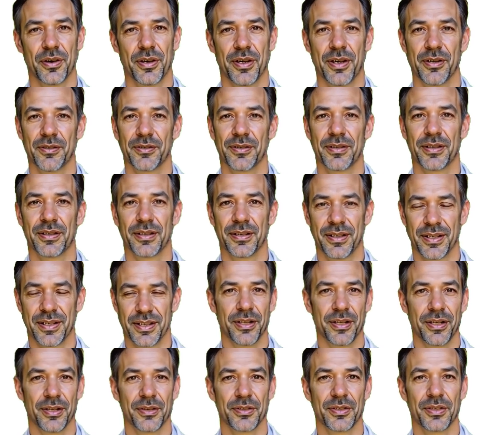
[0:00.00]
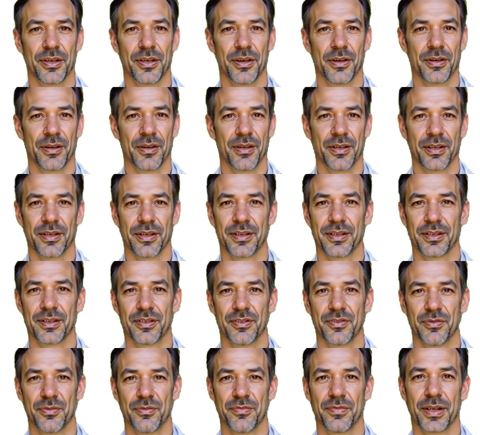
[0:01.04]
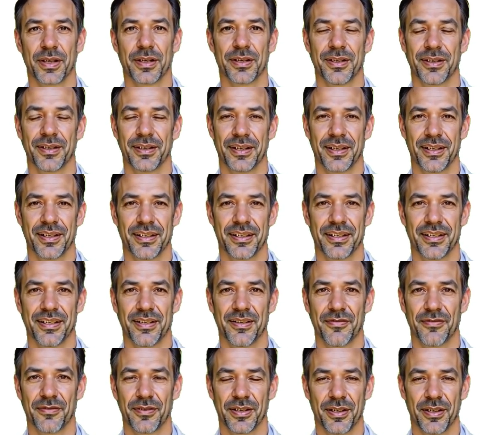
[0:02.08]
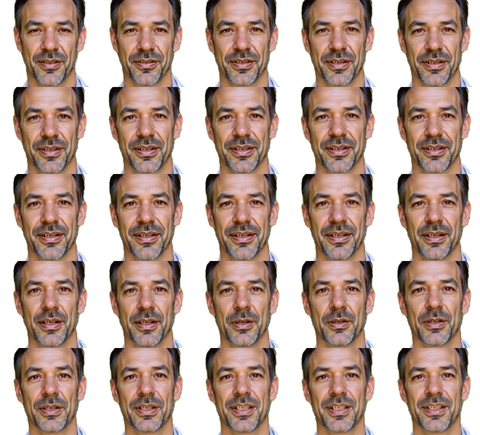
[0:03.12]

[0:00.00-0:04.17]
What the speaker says: So, what's the unexpected powerhouse fruit that's changing lives?